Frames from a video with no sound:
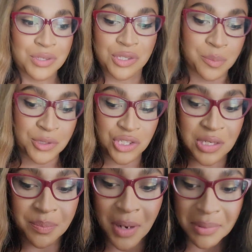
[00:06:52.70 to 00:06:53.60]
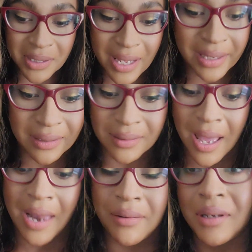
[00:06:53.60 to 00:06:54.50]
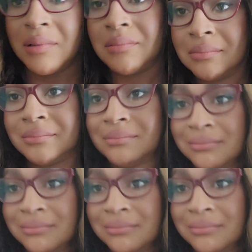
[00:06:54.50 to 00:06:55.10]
was super cheap, probably like, I don't know,